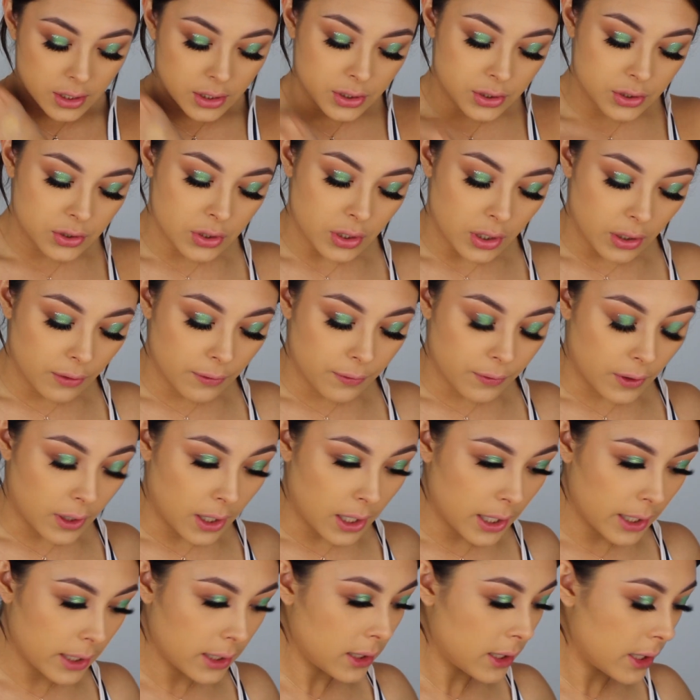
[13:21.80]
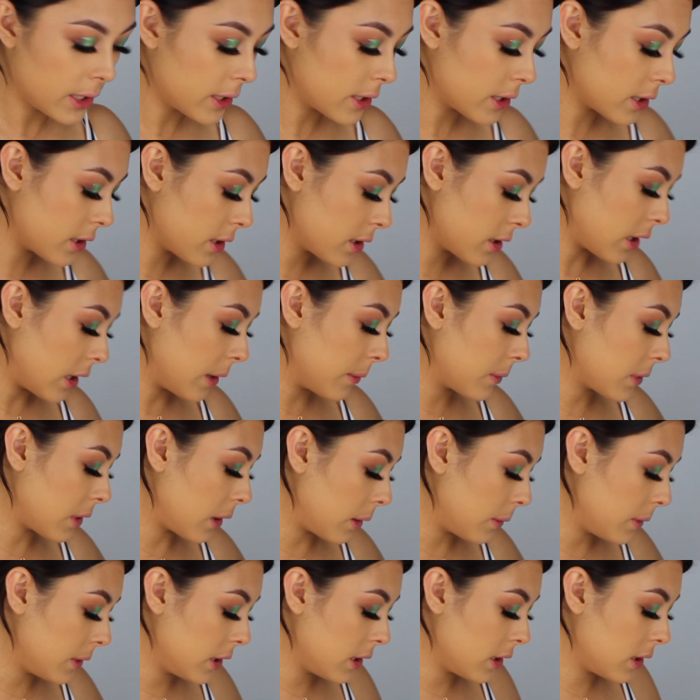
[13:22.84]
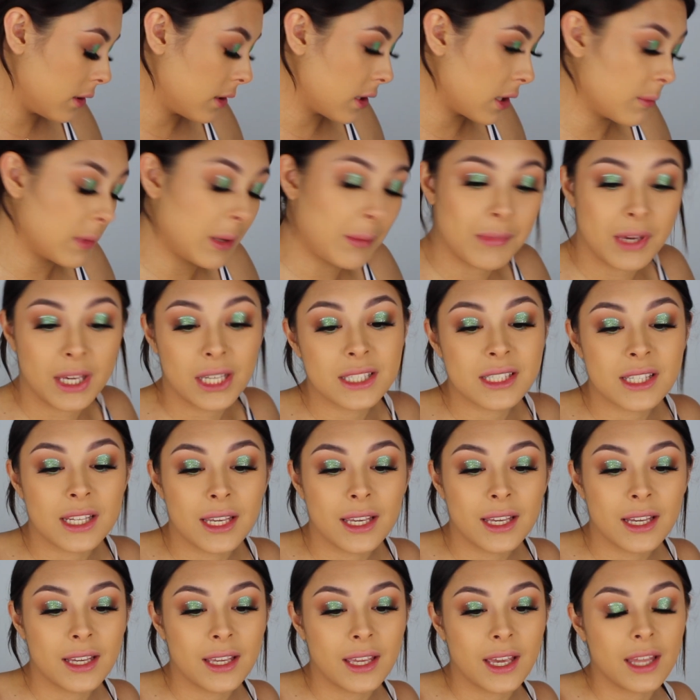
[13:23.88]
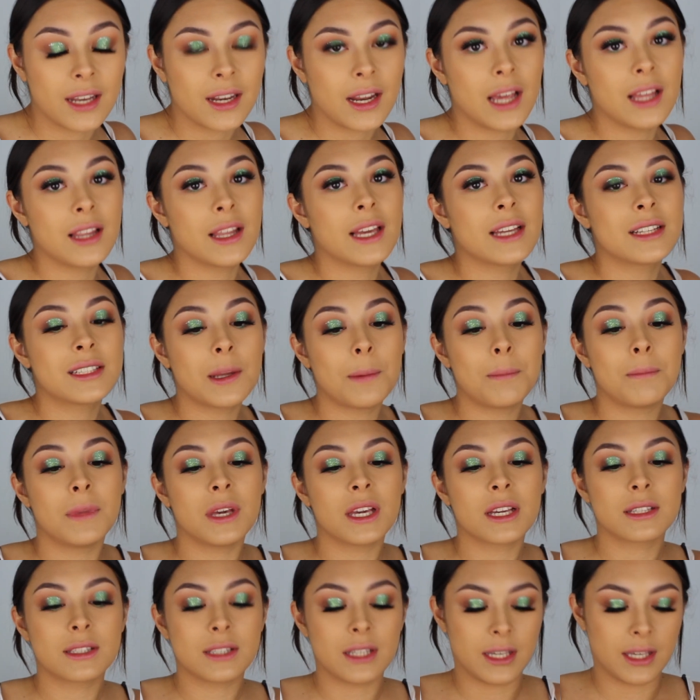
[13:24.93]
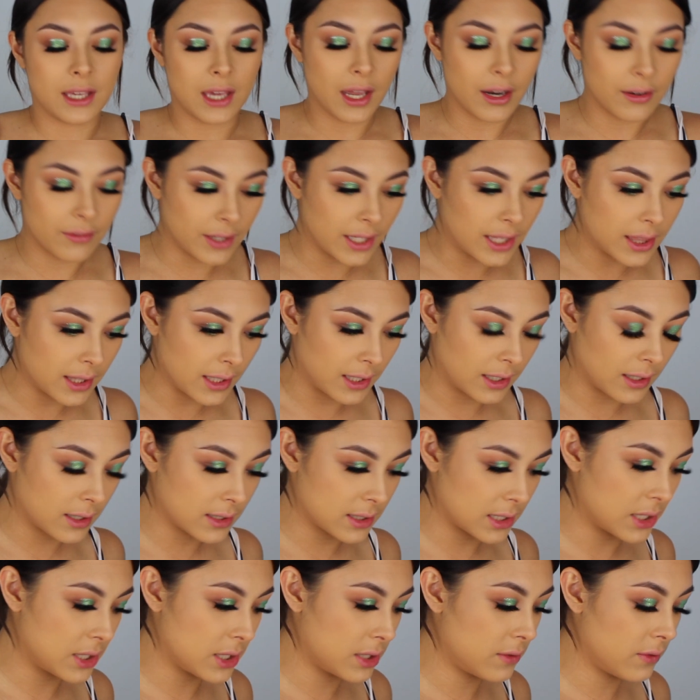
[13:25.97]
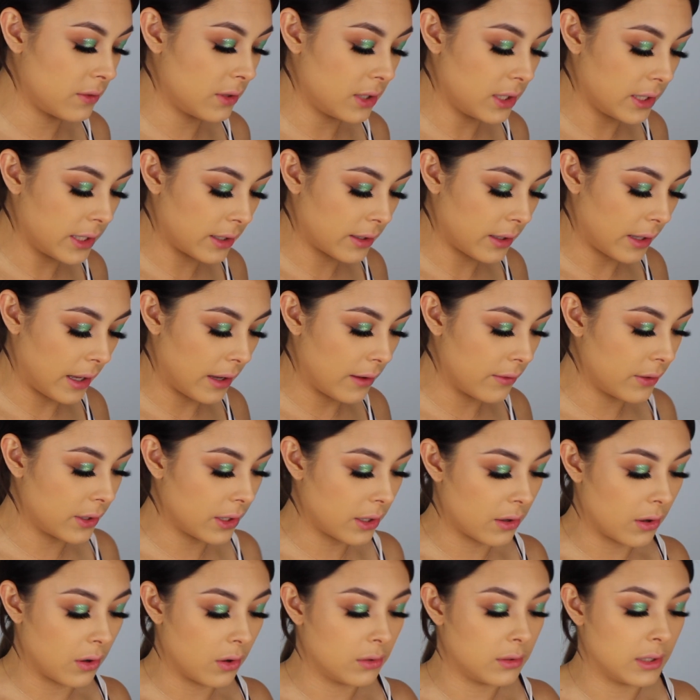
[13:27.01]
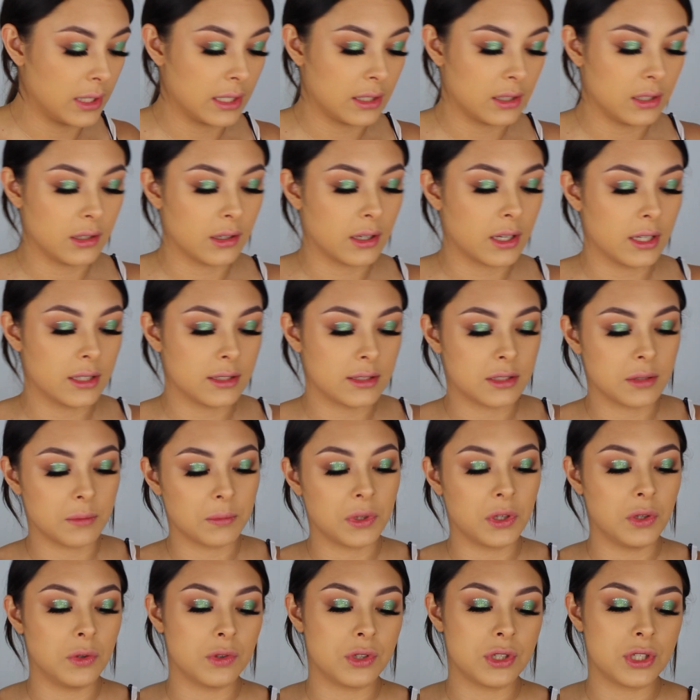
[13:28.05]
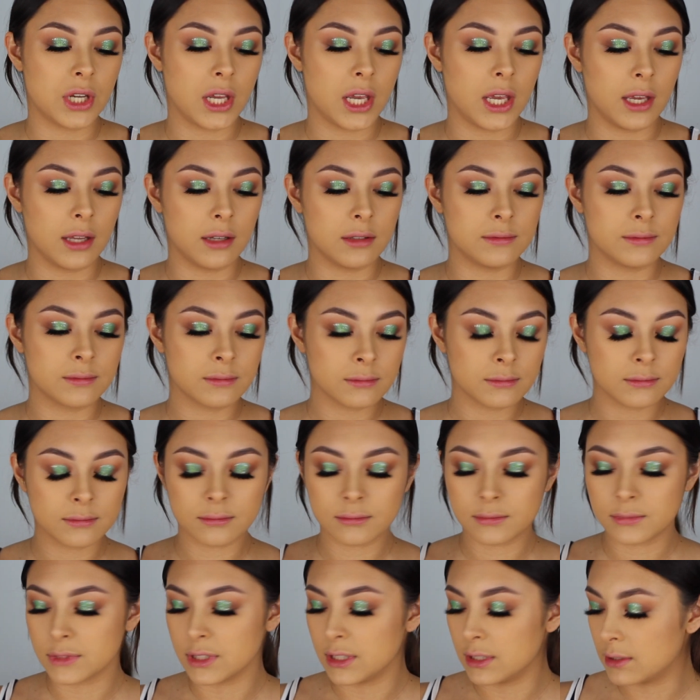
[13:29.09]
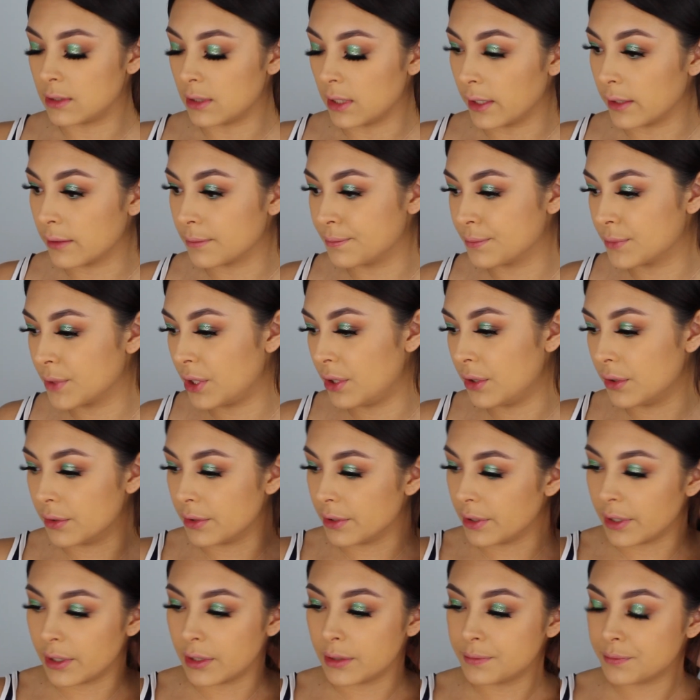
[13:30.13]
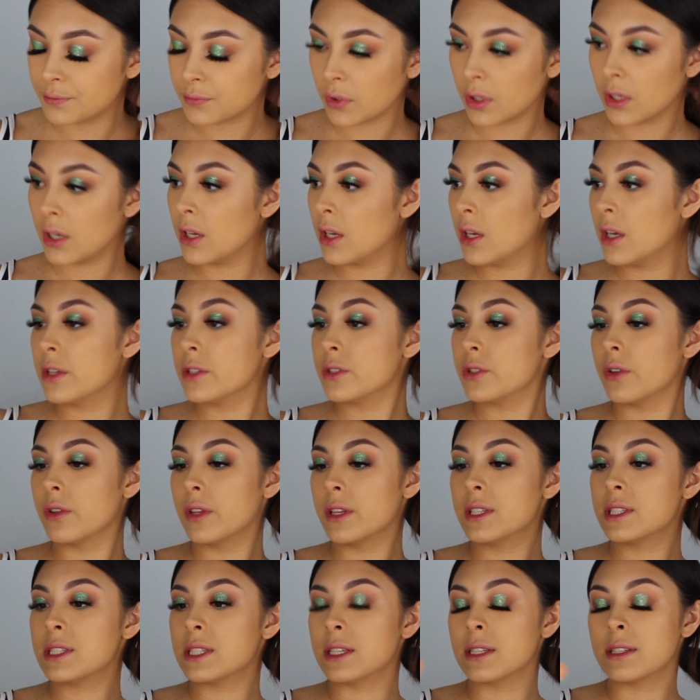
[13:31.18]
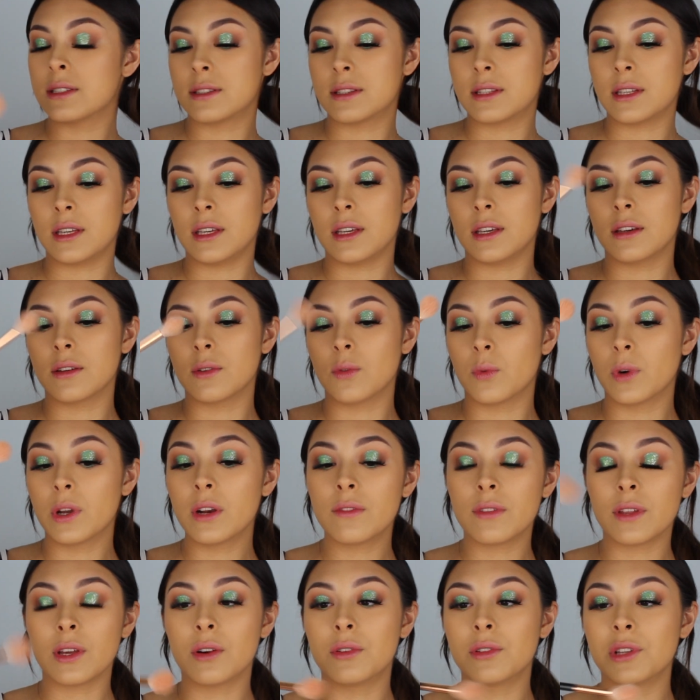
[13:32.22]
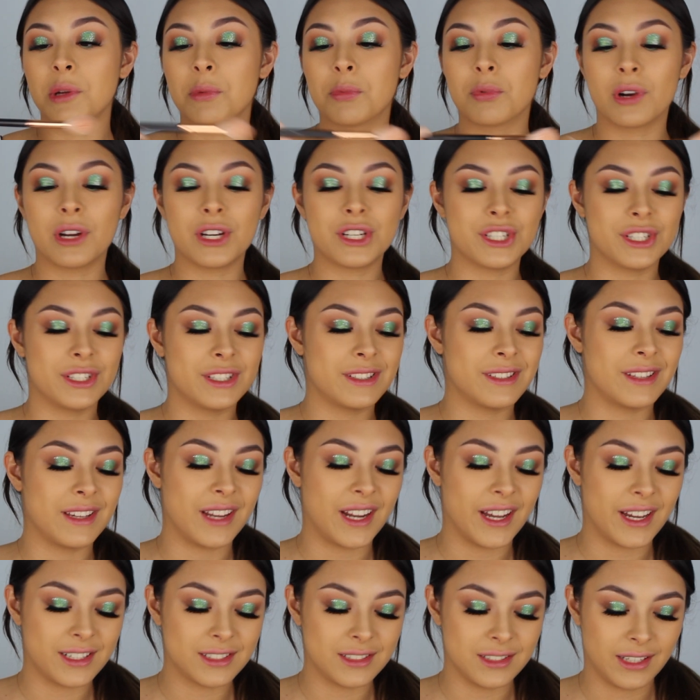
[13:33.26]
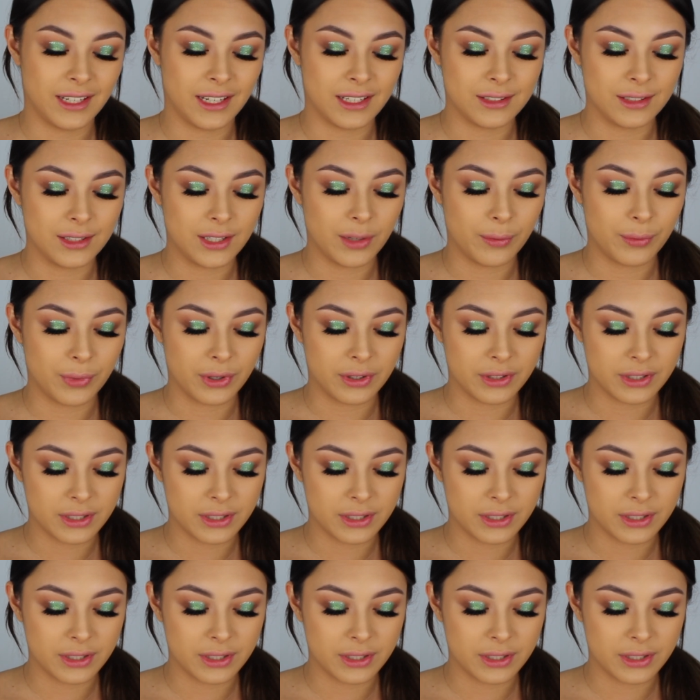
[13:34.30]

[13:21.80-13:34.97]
So for highlighter, I'm probably gonna be mixing again. I like to mix like everything because I just feel like having your own like little custom cute shade is like cute, you know? So this is one of the only brushes that actually has a number.